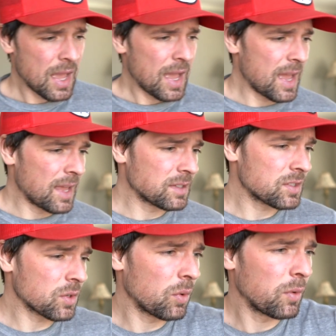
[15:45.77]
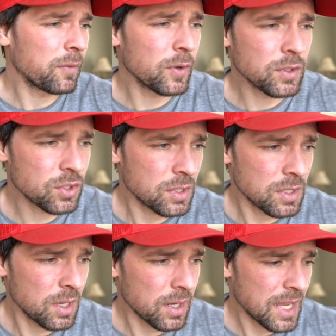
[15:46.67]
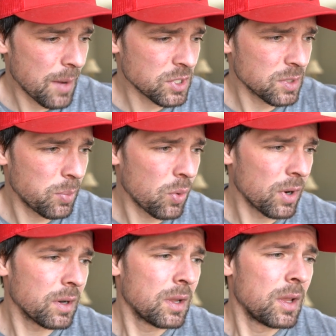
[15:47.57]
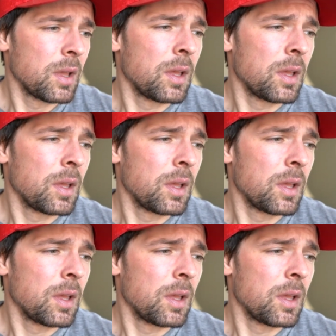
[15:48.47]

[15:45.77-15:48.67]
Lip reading: And so for camera support,